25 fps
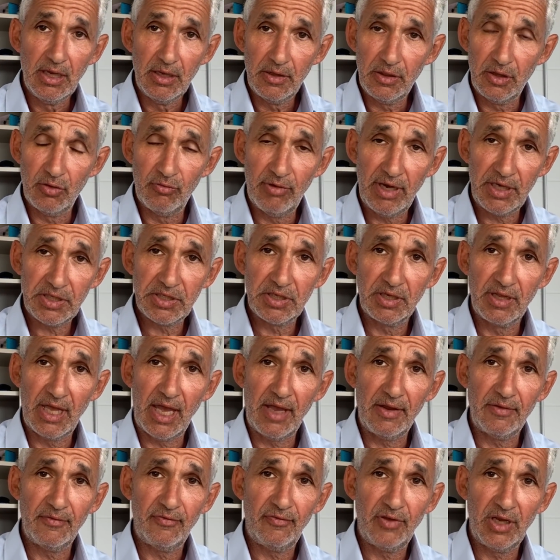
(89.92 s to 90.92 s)
the rest of
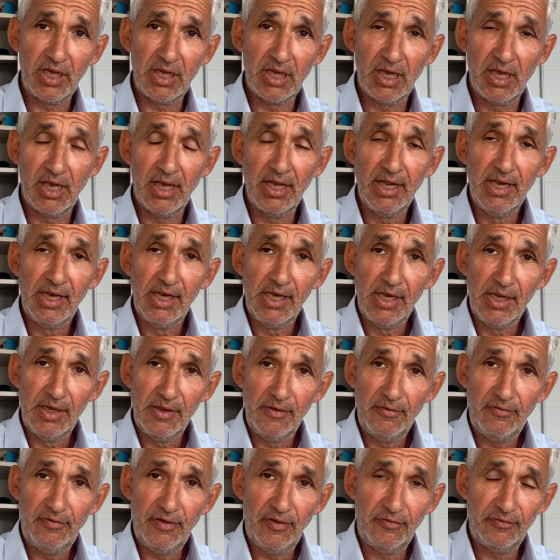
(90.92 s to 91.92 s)
that figure,
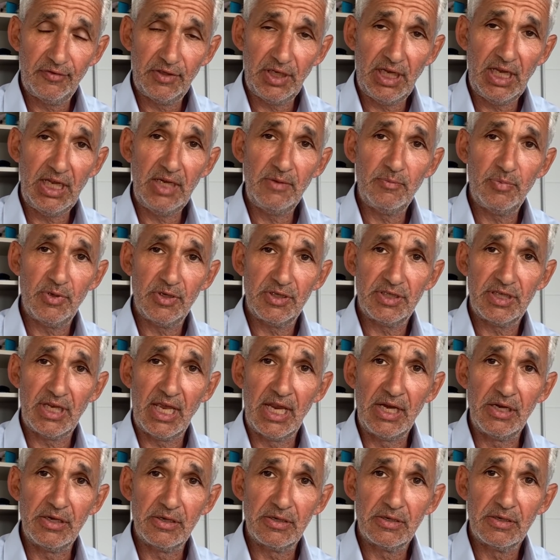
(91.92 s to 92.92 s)
fifteen
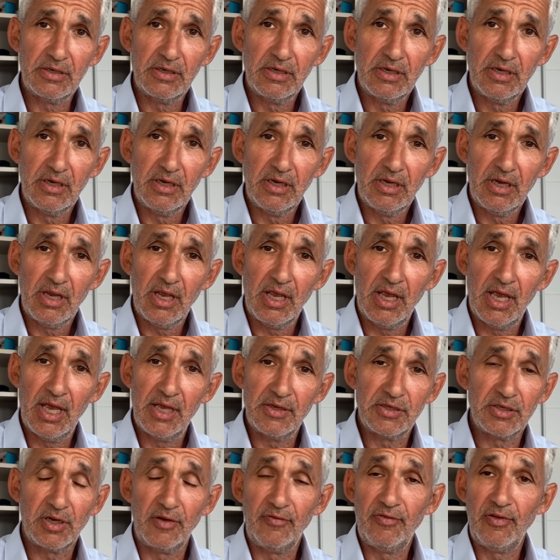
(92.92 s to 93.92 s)
percent, Uh,
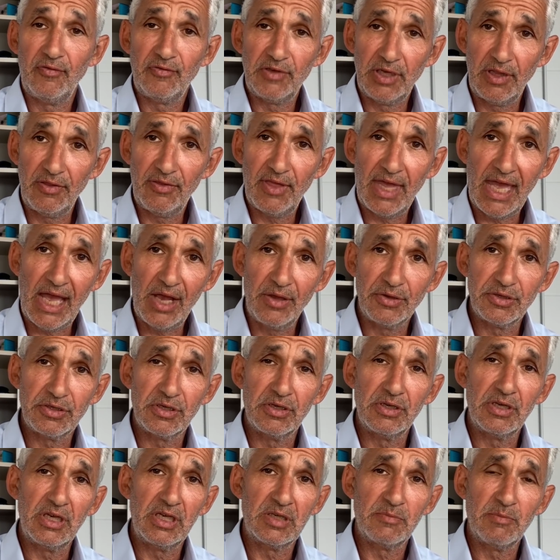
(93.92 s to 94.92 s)
sorry, fifteen
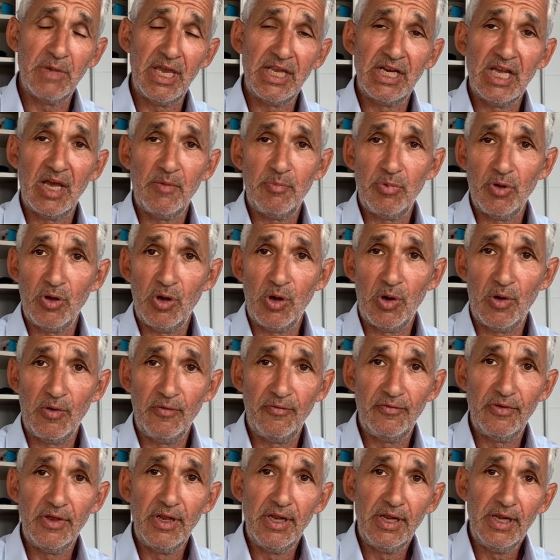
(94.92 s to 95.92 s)
thousand is made up
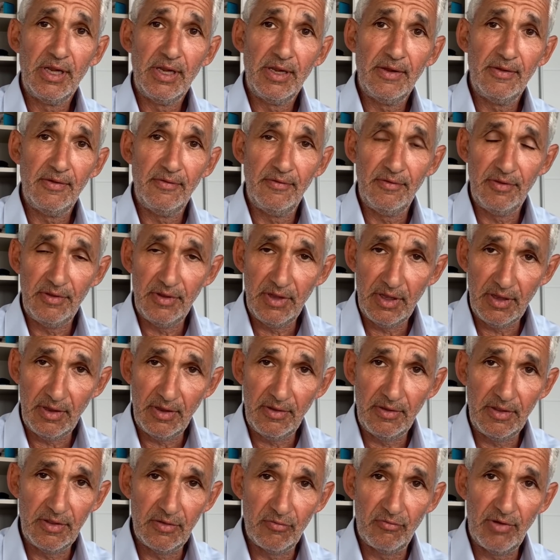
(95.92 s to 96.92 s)
of
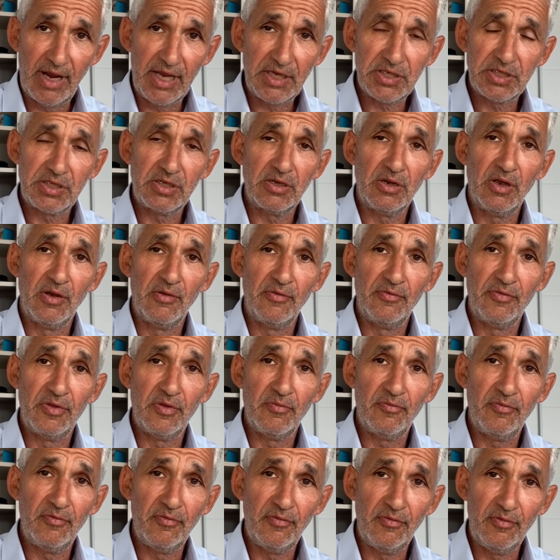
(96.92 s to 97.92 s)
the rest of the
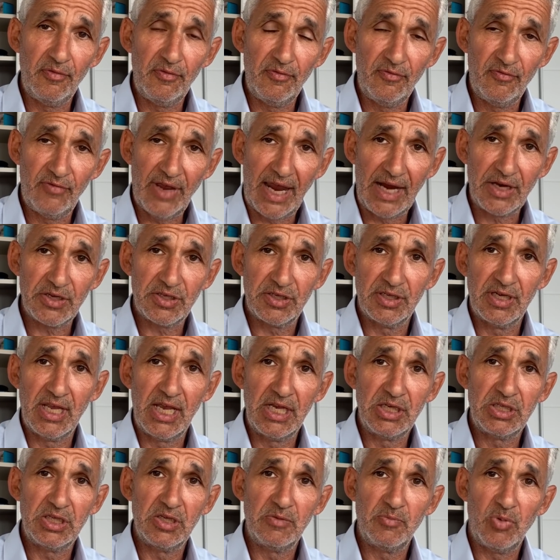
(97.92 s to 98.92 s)

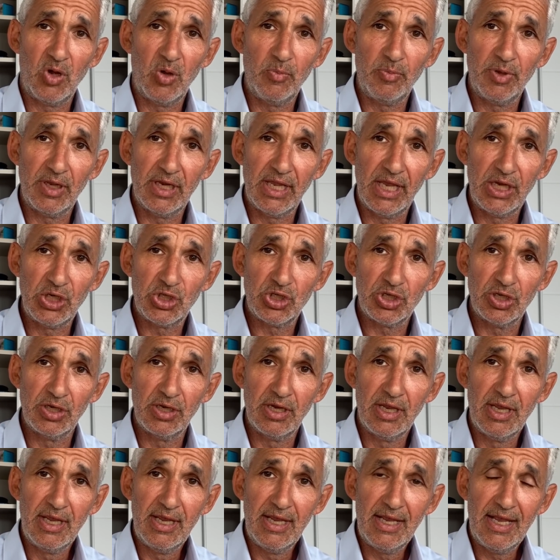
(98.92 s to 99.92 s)
vaccinated population,
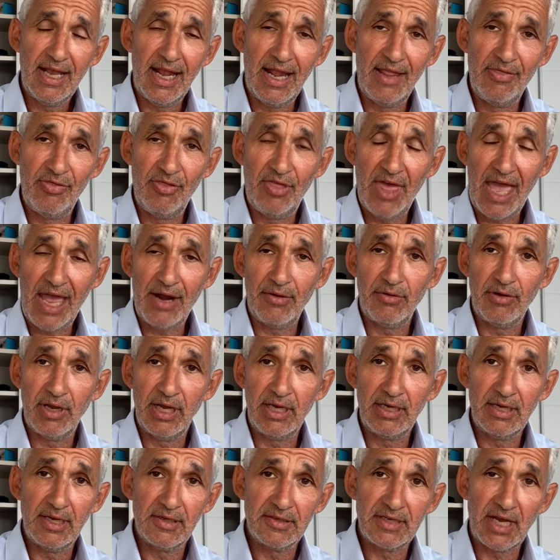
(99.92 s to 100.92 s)
and that
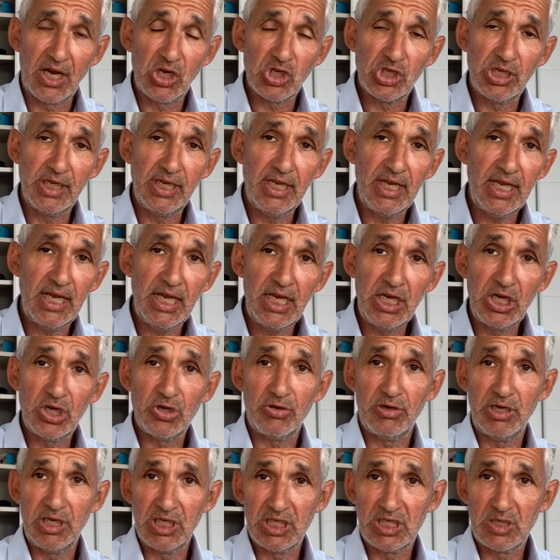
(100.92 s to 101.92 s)
rate has actually
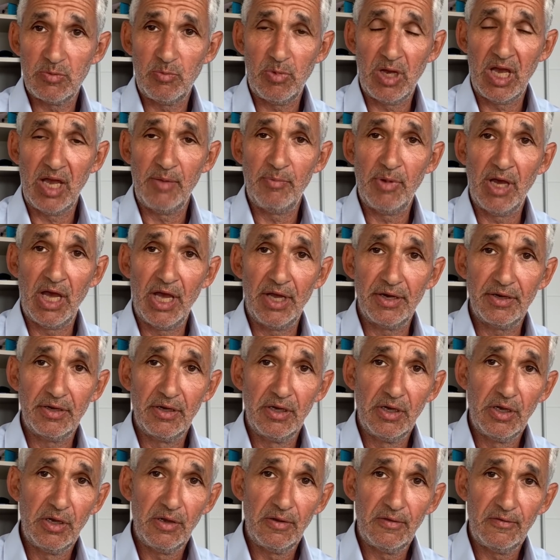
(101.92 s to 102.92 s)
increased by about
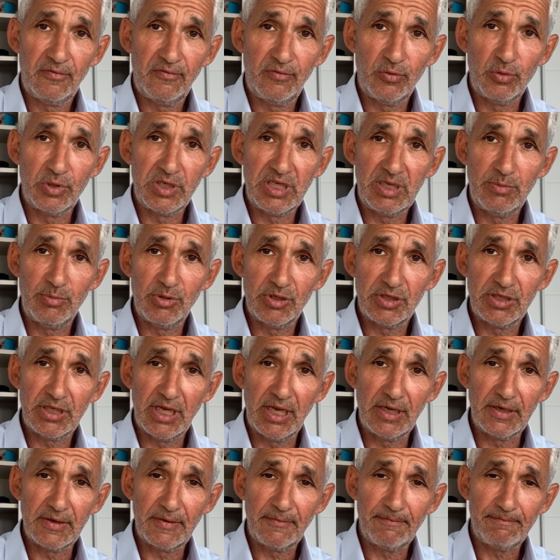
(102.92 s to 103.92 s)
forty
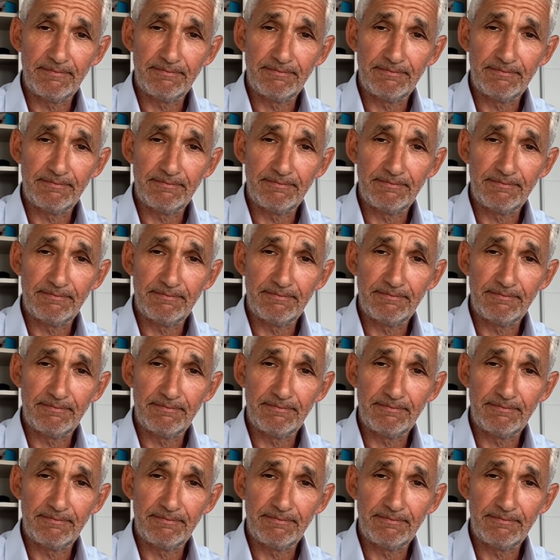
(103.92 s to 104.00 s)
percent.